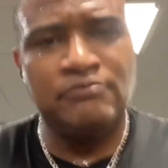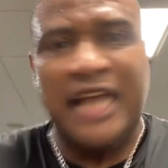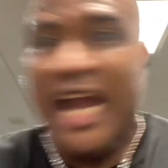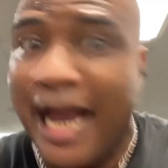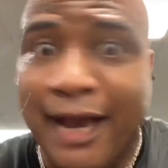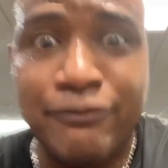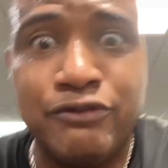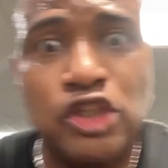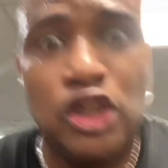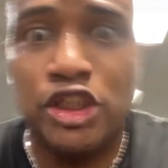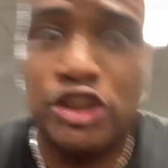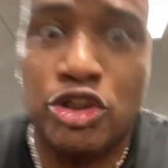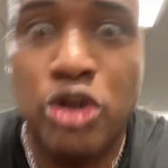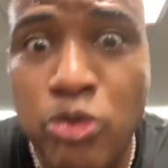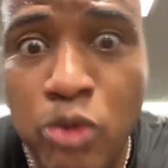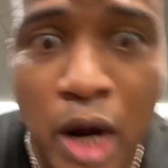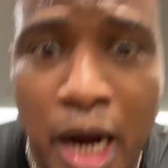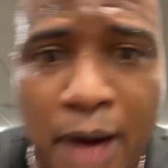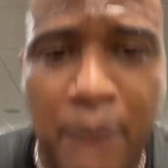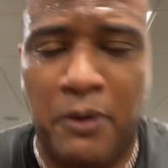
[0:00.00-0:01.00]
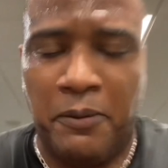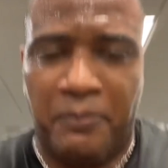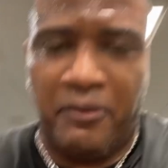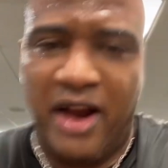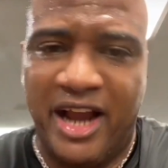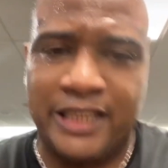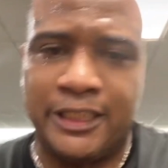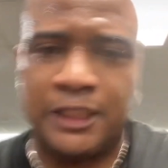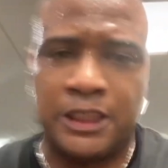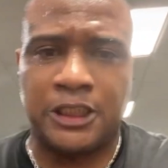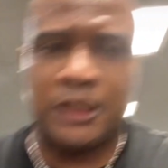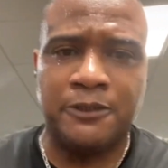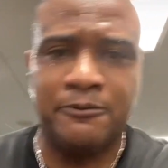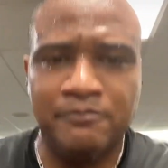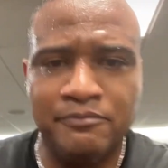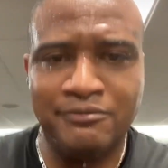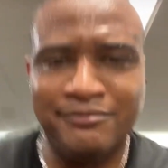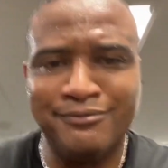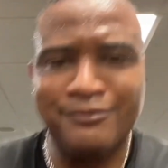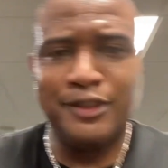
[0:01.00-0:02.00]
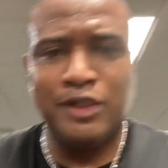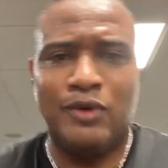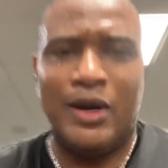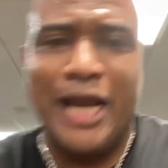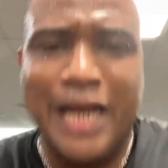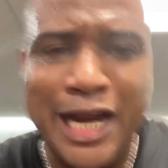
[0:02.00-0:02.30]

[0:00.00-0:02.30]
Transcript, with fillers: after a two-hour practice, while